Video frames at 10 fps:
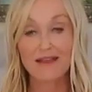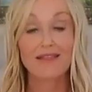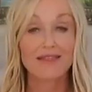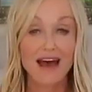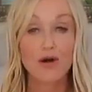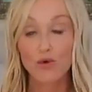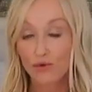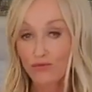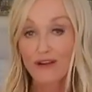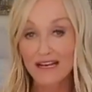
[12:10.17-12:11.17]
either that or
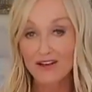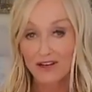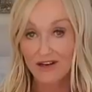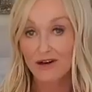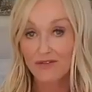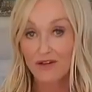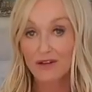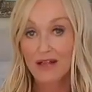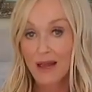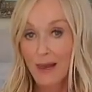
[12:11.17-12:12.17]
a really good novel.